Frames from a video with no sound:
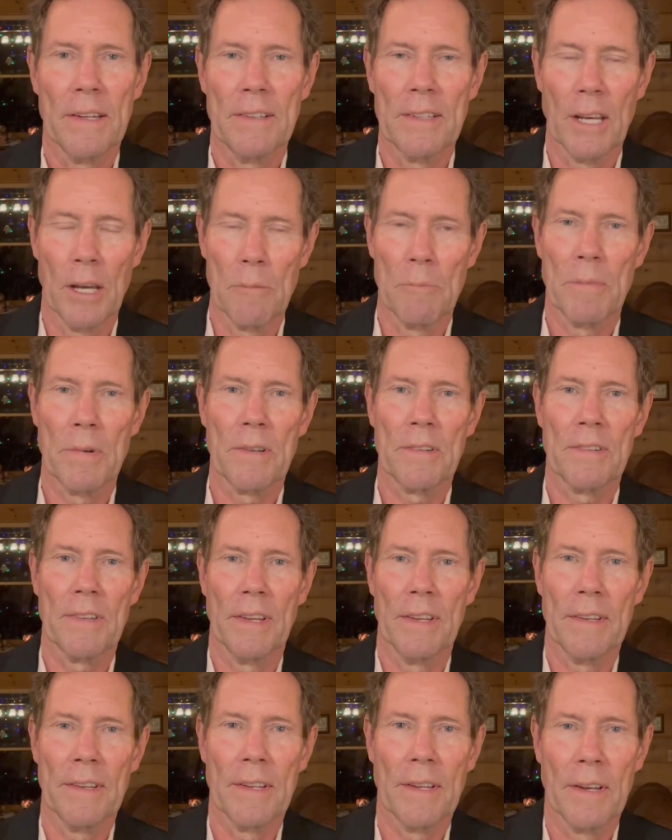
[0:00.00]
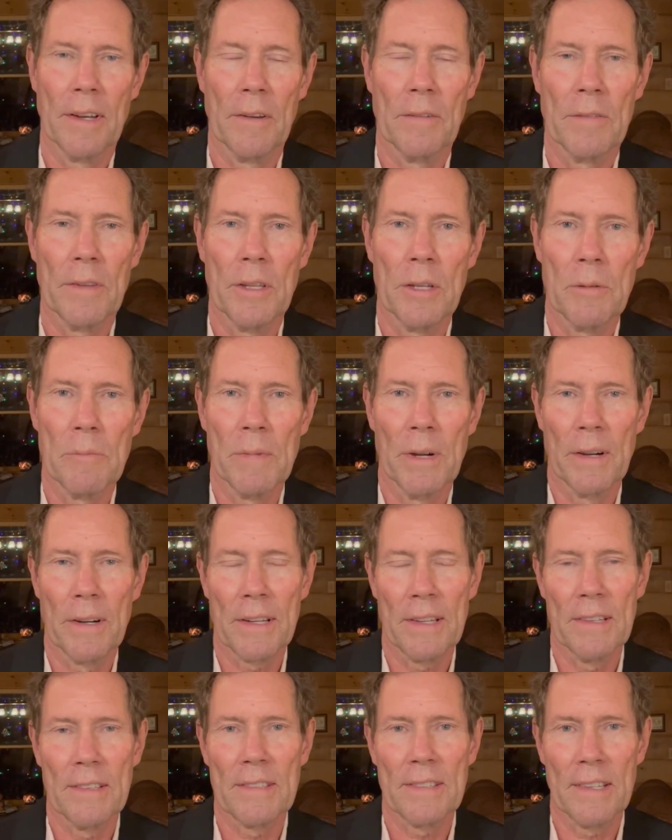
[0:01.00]
10% of the
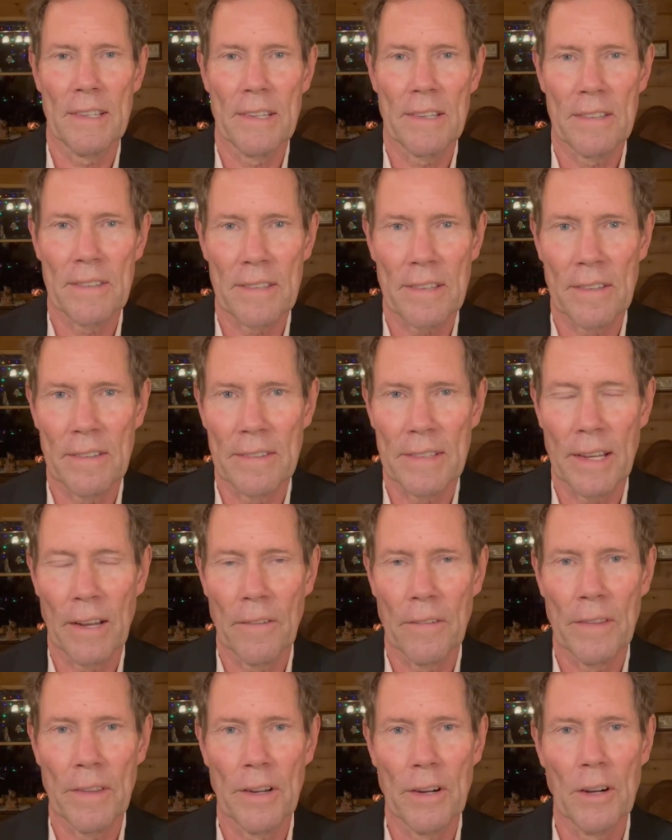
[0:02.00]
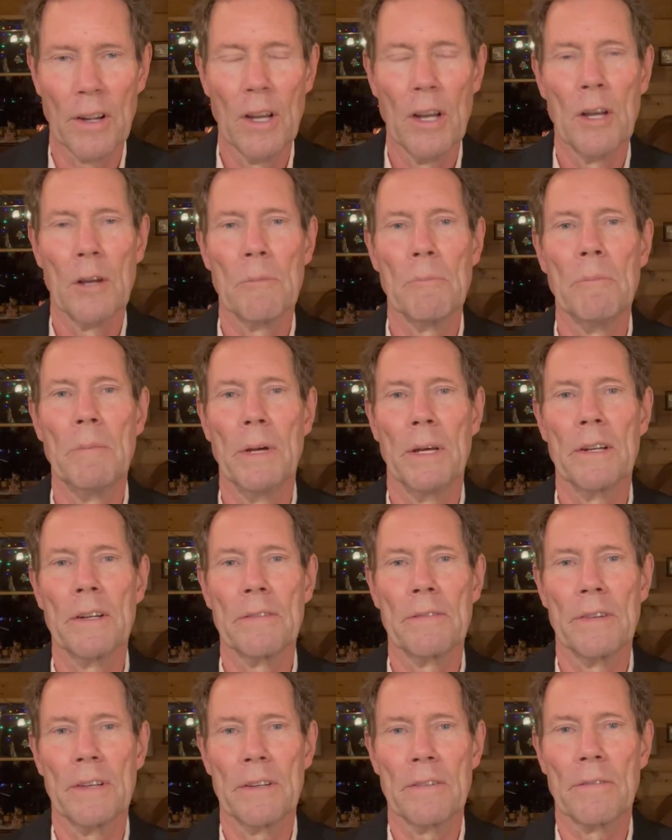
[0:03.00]
American citizens out there
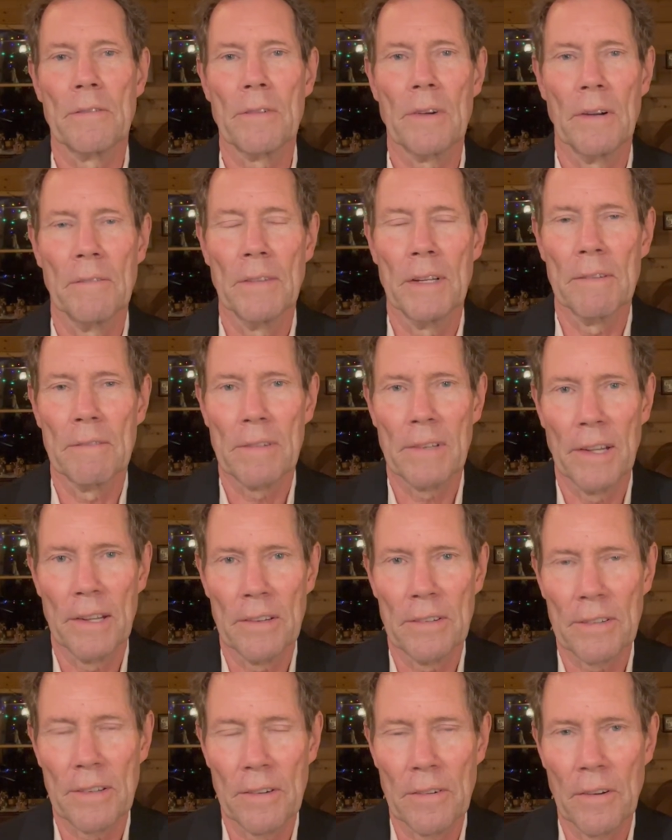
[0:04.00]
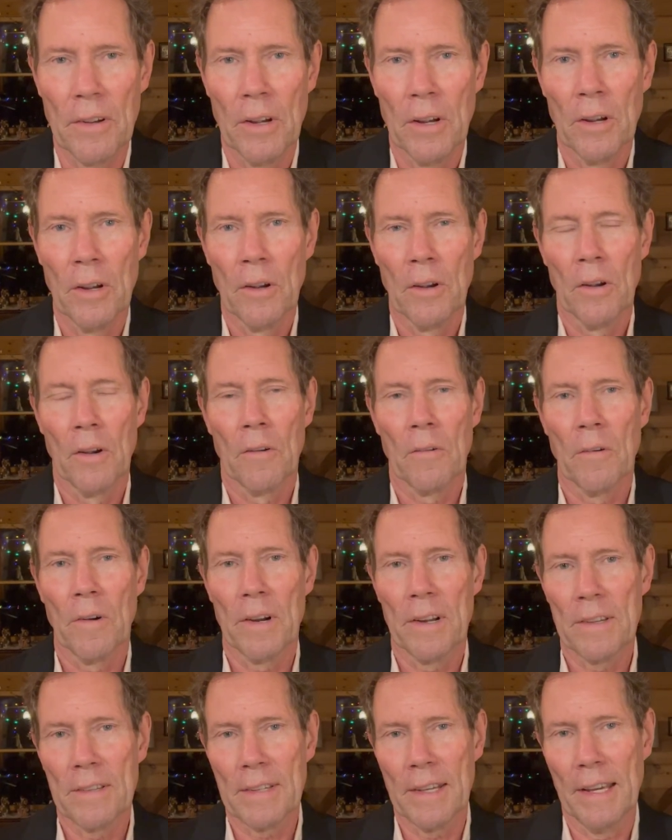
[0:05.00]
benefit from inflation,
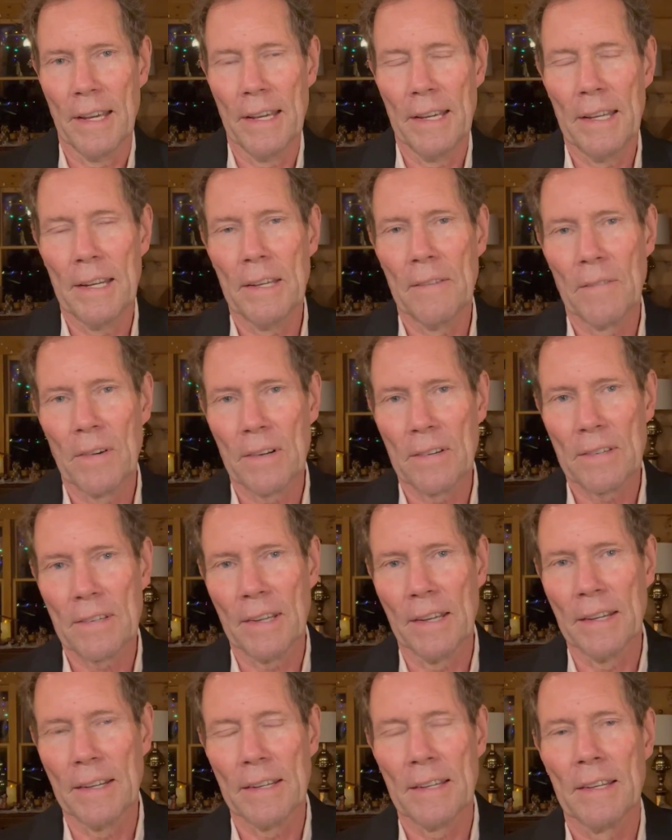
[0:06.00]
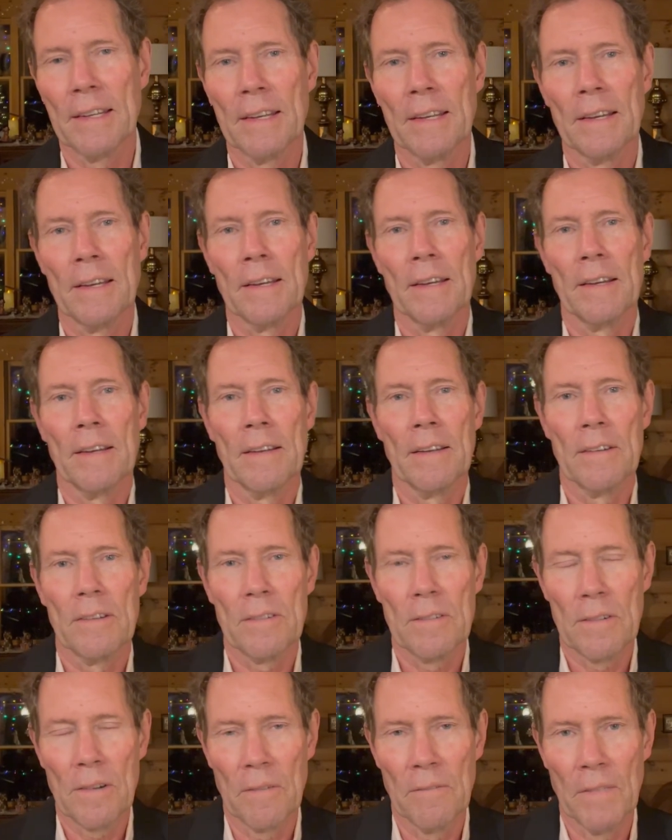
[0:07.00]
whereas 80%
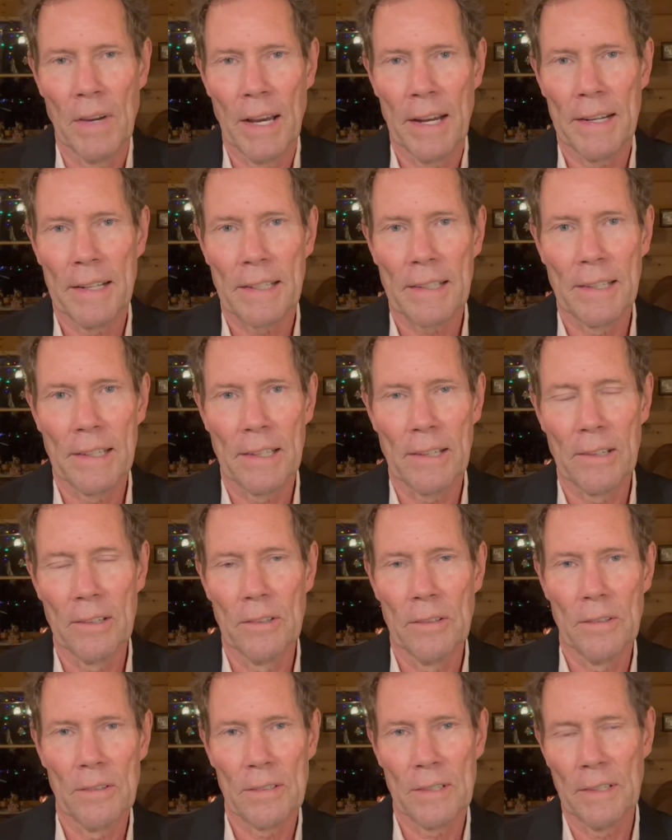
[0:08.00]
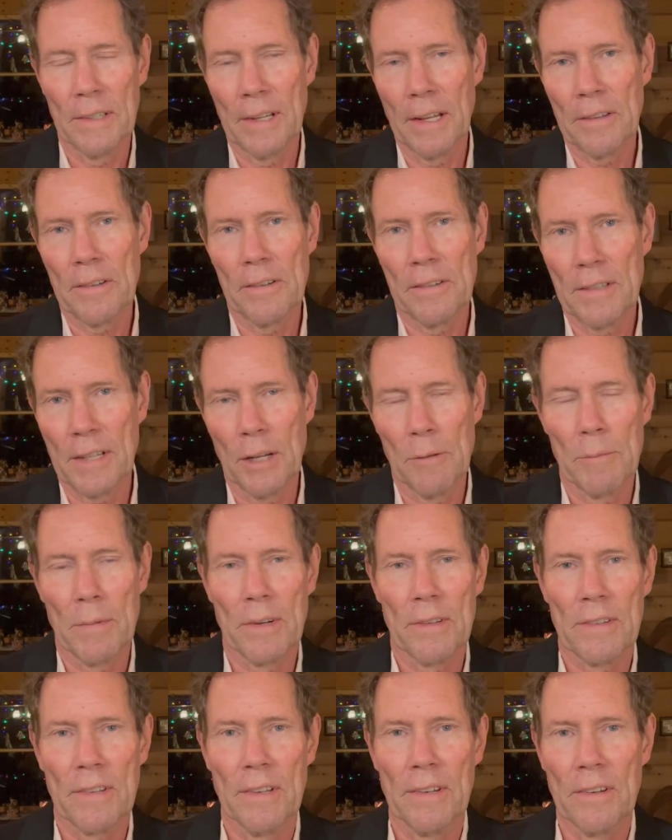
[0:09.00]
dramatically lose. Another
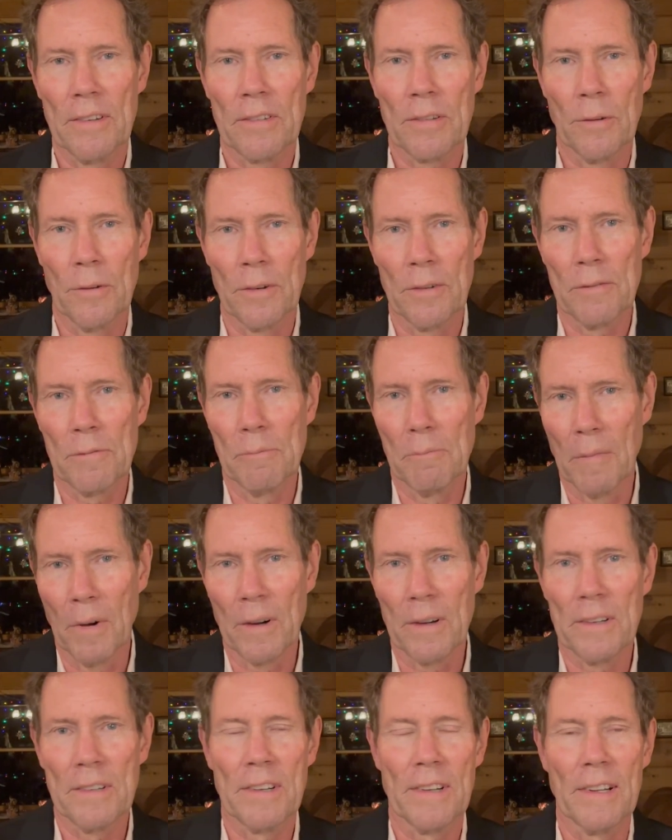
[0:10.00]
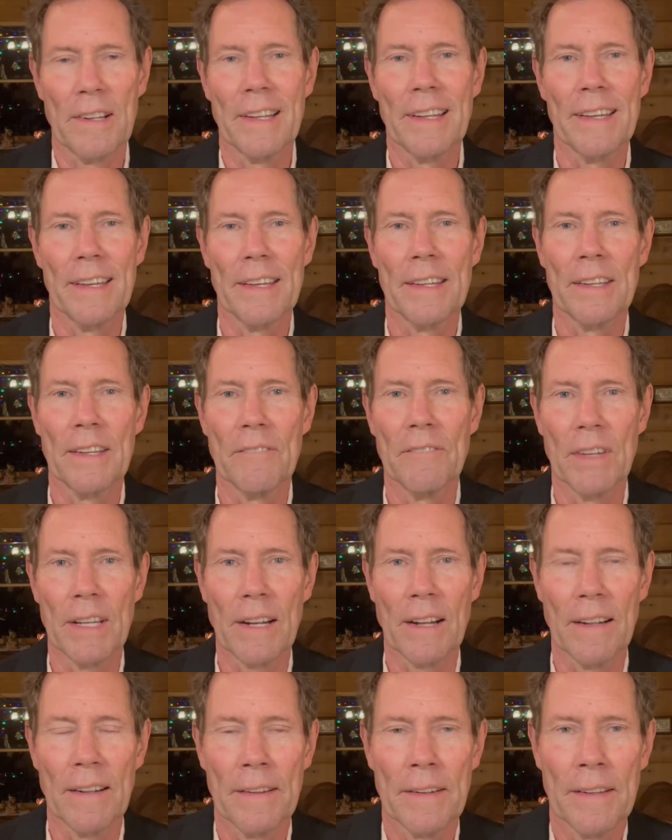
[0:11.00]
10% are sort of marginally in the middle.